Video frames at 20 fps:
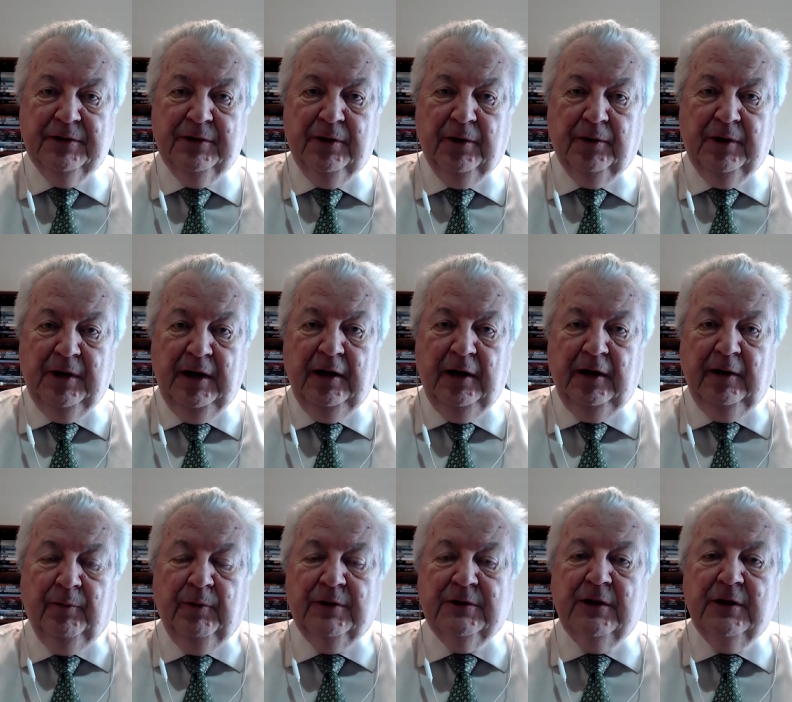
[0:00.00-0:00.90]
you're dealing
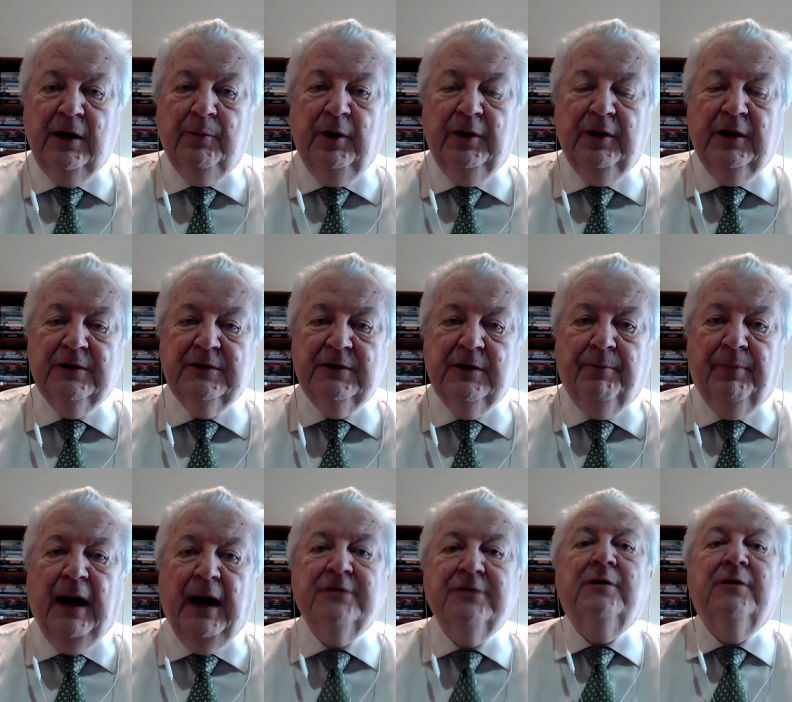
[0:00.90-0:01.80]
with someone that's
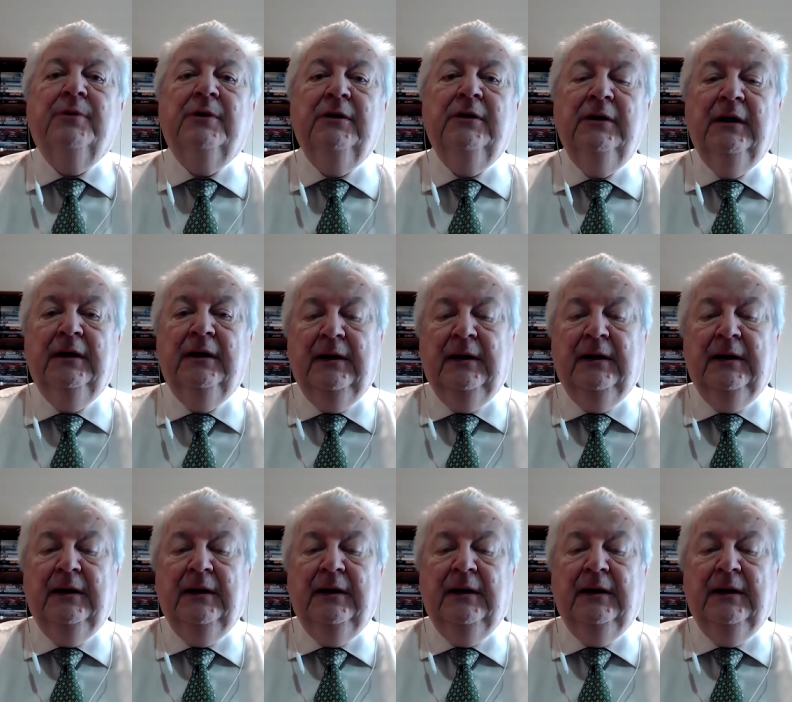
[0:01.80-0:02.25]
impossible,